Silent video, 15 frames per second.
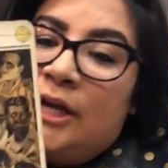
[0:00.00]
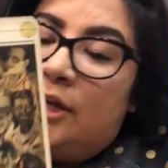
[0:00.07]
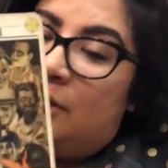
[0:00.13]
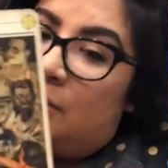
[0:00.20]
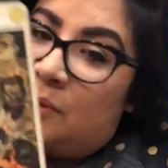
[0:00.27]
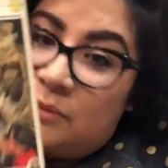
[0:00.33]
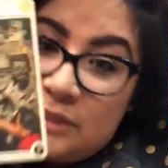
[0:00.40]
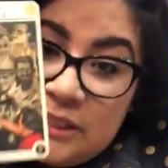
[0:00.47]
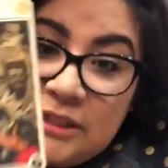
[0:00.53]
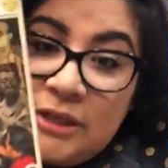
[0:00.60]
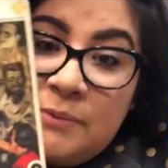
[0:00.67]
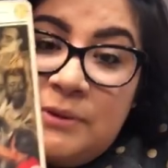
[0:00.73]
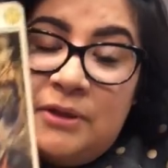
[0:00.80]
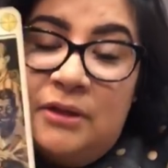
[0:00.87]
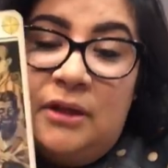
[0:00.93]
you know,
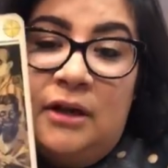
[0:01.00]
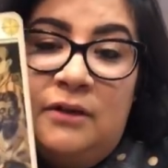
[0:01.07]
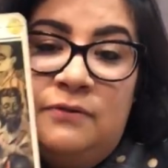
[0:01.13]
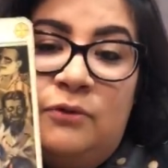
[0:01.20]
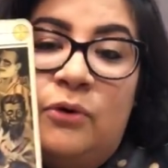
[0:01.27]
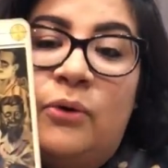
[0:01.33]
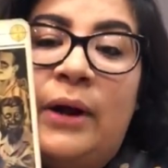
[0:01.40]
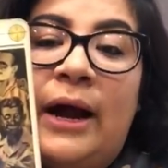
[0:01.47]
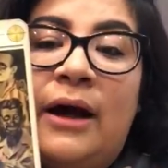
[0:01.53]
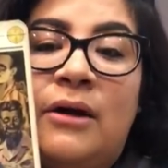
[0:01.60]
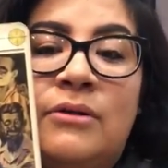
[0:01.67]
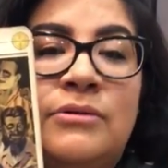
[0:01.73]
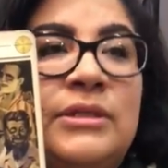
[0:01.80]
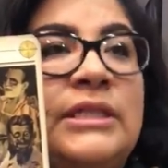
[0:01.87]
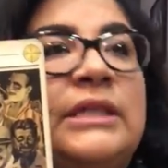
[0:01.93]
dealing with a lot of
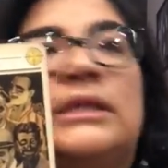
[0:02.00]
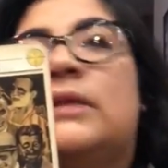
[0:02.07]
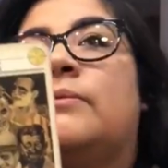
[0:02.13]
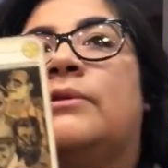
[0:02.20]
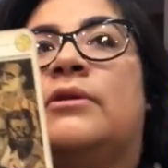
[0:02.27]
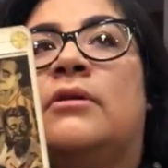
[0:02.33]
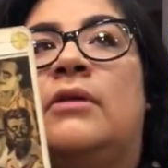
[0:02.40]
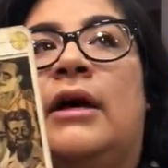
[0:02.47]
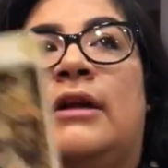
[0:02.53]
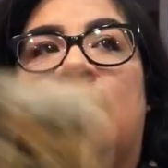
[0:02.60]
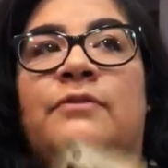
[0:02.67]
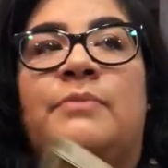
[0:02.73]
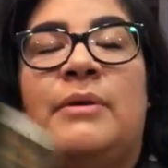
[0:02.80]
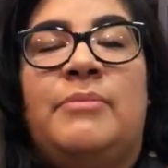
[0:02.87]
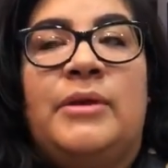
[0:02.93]
crowds, dealing with a lot
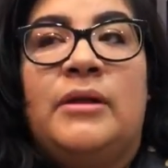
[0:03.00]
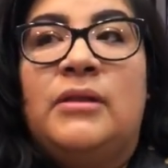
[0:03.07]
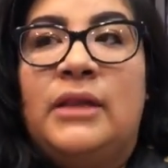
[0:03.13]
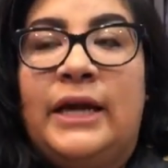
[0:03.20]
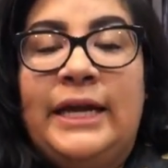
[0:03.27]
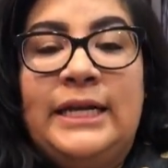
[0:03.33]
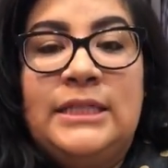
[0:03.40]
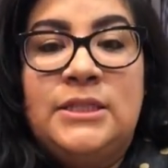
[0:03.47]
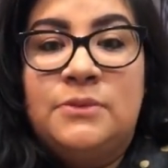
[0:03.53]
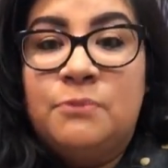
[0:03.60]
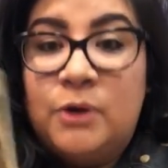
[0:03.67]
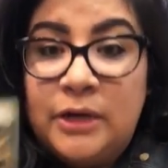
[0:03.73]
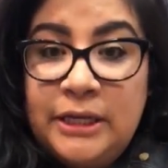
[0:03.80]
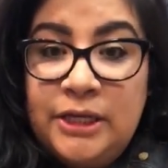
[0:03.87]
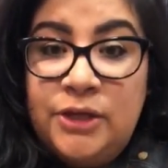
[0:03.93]
of maybe clients
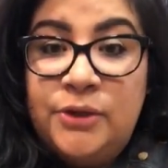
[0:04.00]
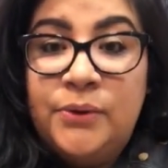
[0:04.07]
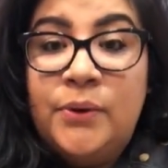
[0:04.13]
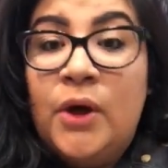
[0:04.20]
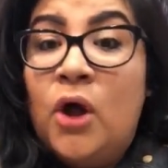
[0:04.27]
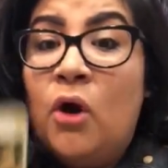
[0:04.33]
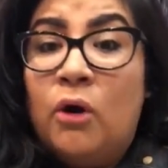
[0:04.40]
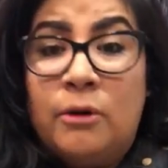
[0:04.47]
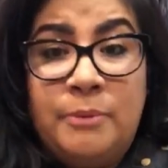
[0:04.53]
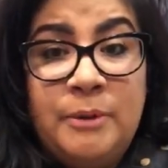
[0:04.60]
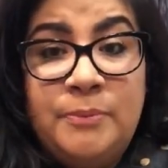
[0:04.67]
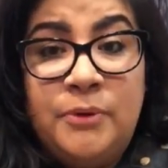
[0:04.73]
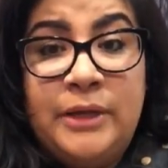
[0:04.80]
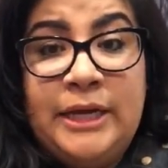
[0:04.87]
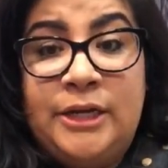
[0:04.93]
wanting you or
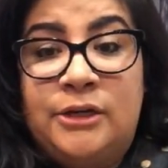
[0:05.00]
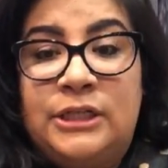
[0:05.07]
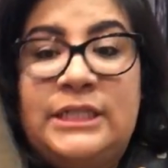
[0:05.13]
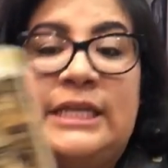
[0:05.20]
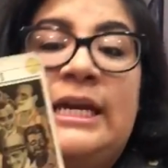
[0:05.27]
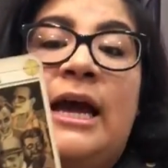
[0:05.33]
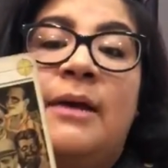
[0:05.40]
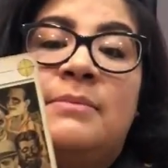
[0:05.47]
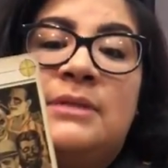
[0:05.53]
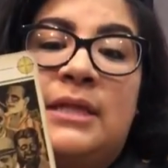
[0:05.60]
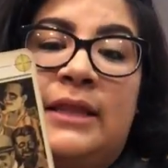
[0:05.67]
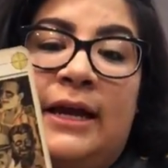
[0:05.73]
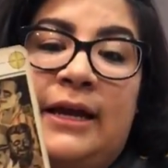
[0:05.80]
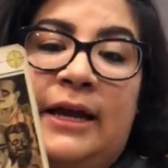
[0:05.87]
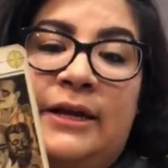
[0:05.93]
people in your DMs
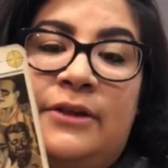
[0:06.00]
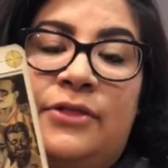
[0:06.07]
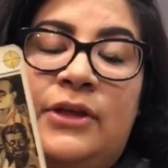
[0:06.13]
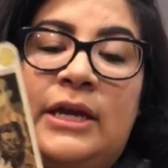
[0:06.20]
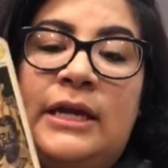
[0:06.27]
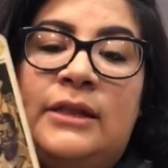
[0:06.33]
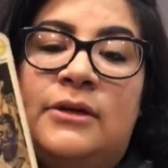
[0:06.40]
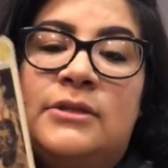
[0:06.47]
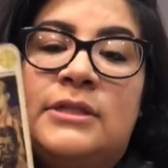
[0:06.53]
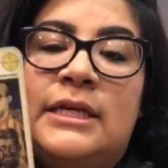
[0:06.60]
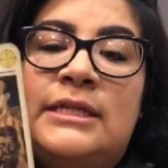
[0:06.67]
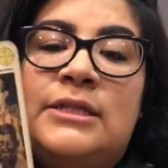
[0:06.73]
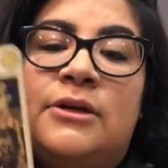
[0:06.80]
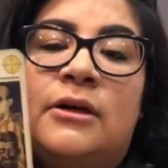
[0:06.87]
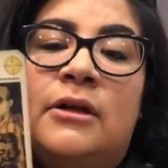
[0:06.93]
and that kind of thing. And there's,
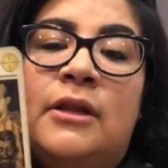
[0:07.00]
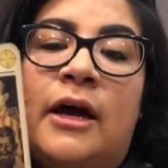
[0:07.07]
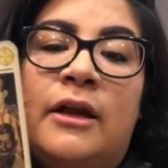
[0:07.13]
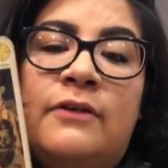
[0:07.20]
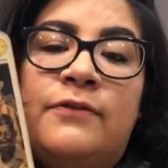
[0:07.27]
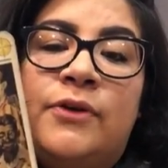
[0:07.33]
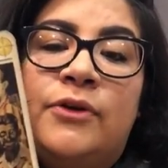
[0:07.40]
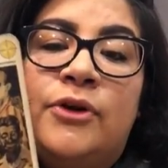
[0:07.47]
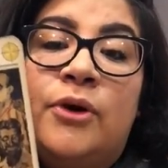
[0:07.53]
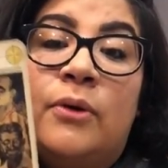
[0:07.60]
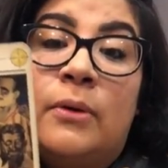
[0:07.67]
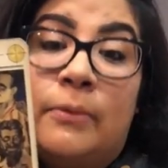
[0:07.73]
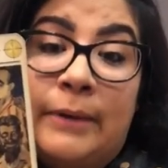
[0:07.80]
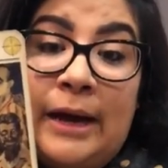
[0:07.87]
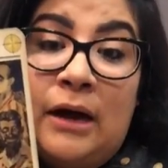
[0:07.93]
is there a lot of you to go
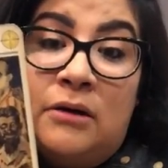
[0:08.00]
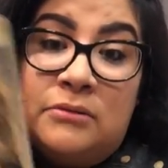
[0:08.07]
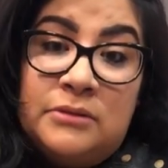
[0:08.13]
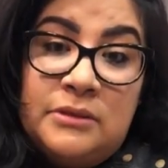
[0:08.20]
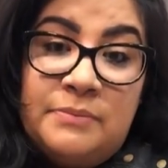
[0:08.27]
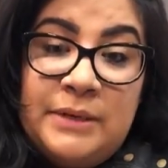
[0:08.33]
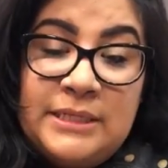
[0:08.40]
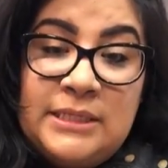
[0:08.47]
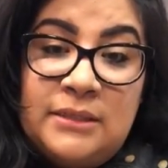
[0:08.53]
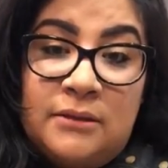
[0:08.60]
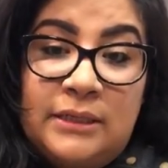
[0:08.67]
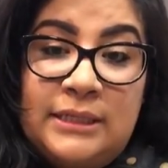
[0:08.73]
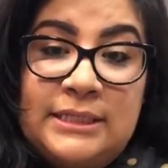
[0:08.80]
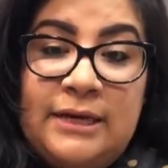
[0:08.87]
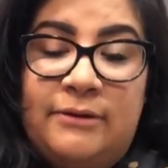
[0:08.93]
around
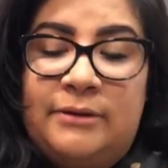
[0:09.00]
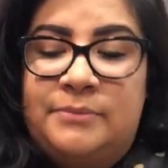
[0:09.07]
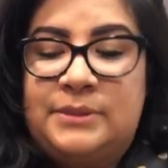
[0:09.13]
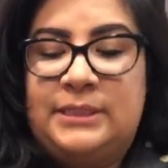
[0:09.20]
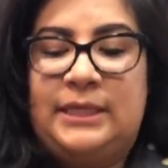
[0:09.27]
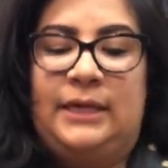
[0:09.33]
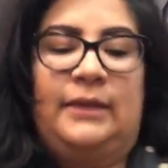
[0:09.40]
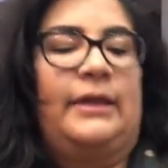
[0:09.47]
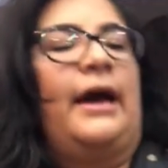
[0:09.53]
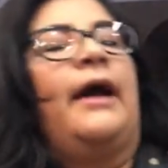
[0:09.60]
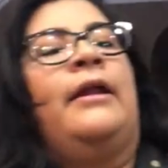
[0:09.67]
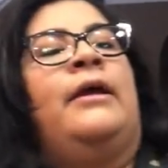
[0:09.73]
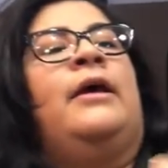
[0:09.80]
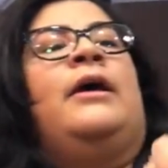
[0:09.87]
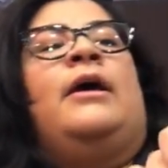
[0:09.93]
basically is how I'm seeing that.